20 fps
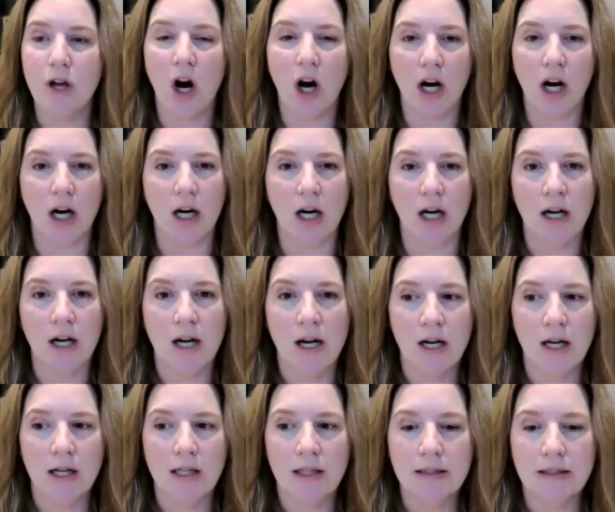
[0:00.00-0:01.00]
we are
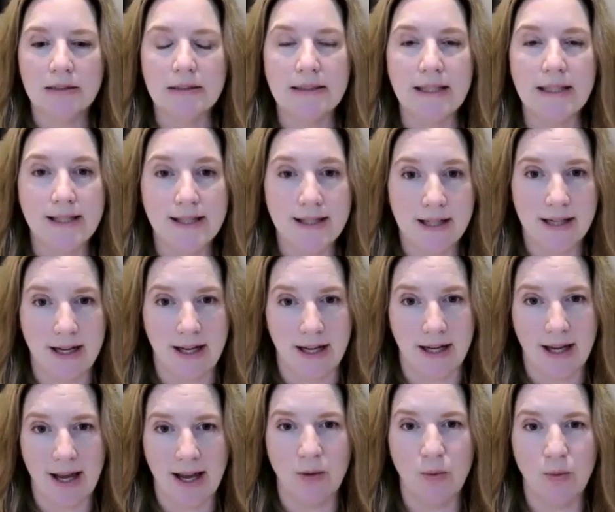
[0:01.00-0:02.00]

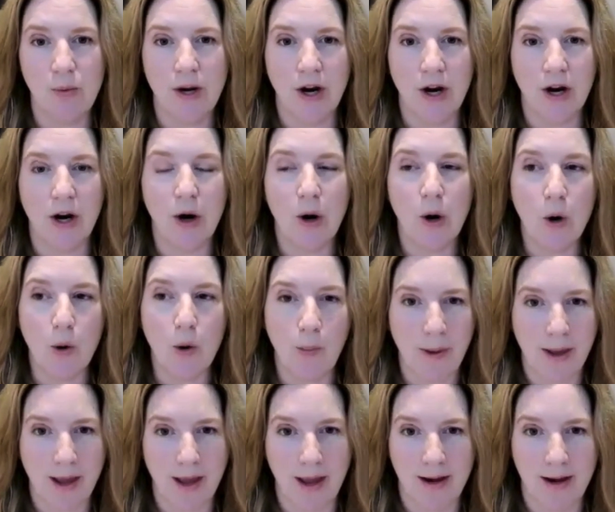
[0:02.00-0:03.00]
listening and we are
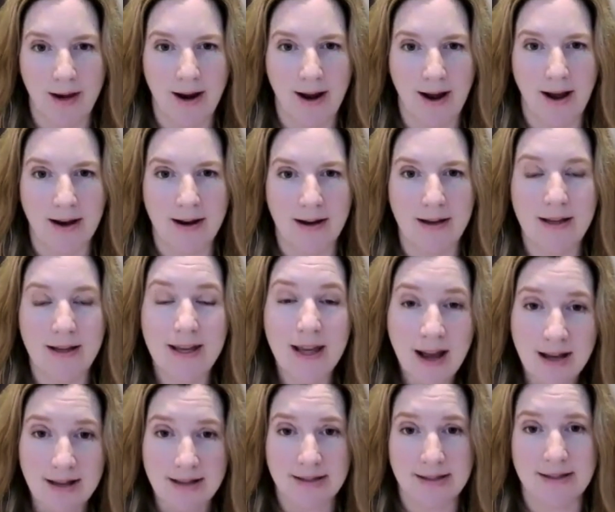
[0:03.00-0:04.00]
open,
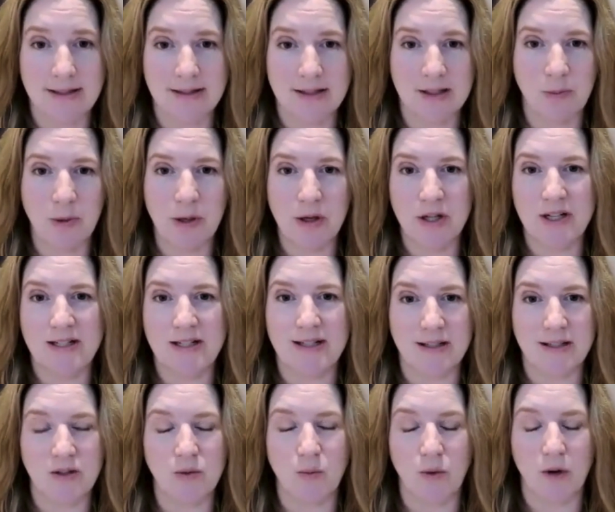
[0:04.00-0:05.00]
yes, spirit
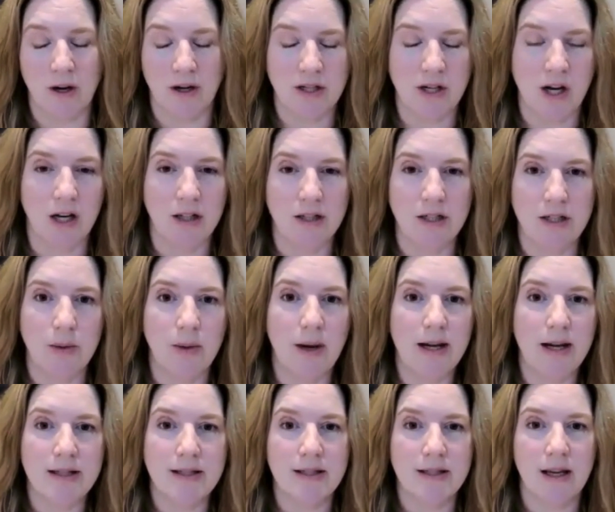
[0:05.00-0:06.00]
does want to talk to
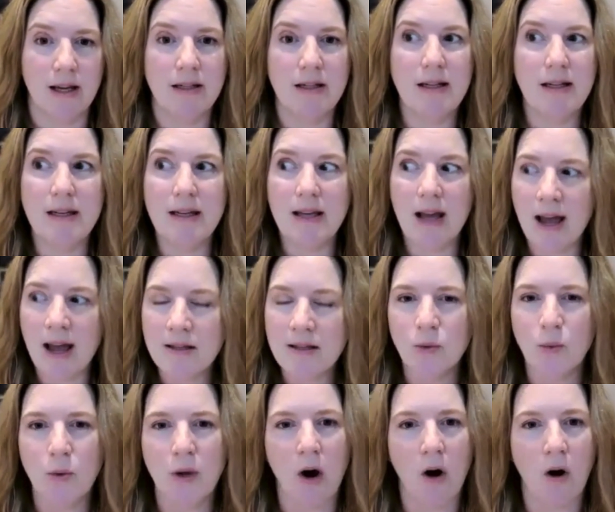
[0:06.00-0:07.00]
us. And
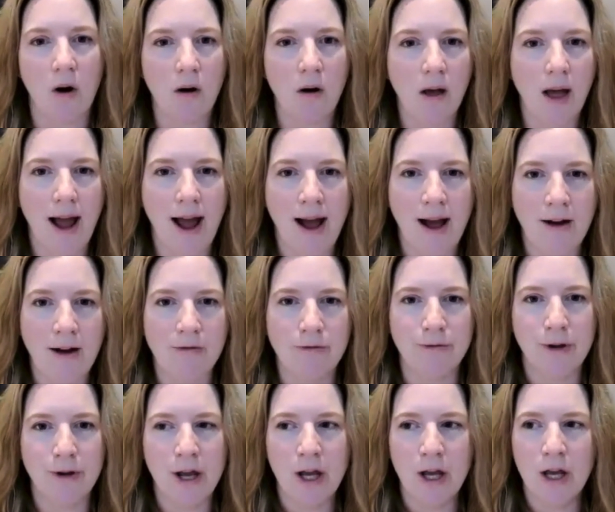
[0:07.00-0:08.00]
yes, we all
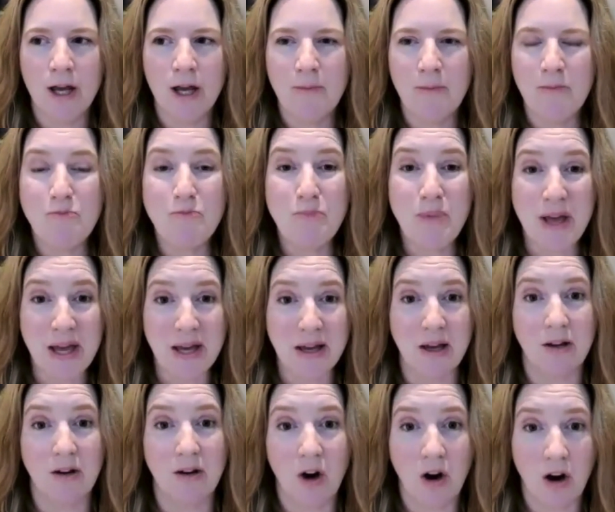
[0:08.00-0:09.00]
have
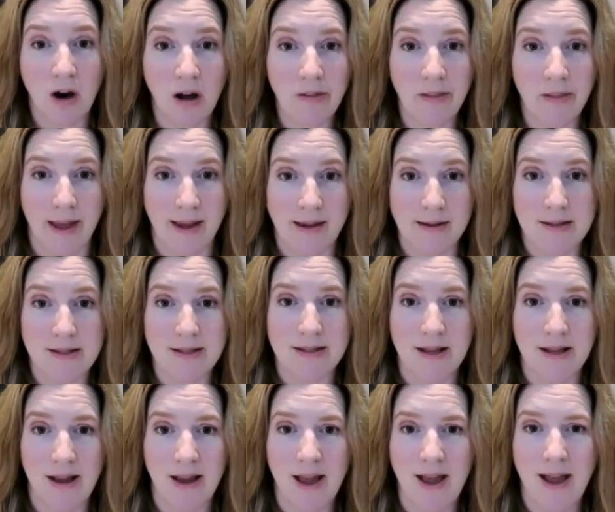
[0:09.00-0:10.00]
big
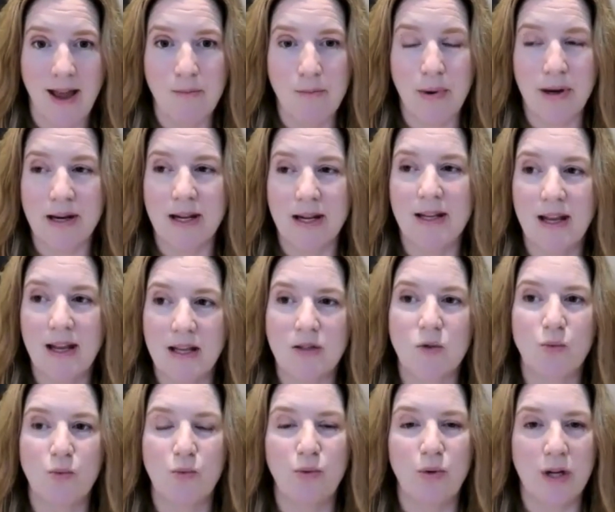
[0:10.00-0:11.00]
callings, but
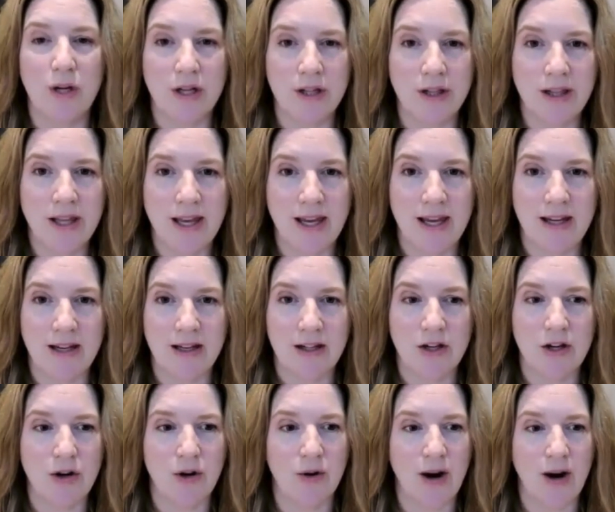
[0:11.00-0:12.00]
it's
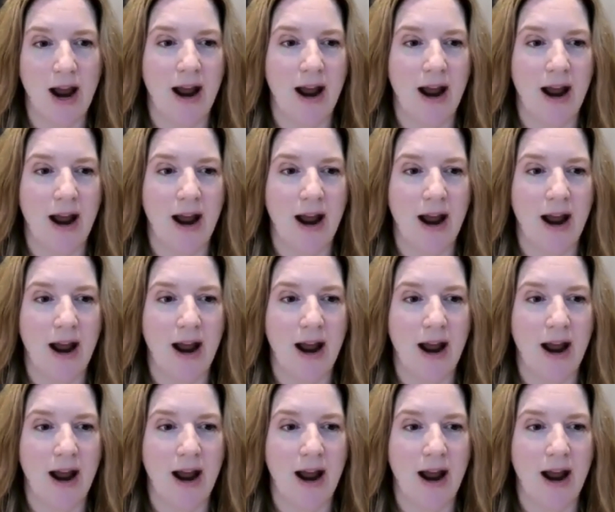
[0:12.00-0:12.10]
really,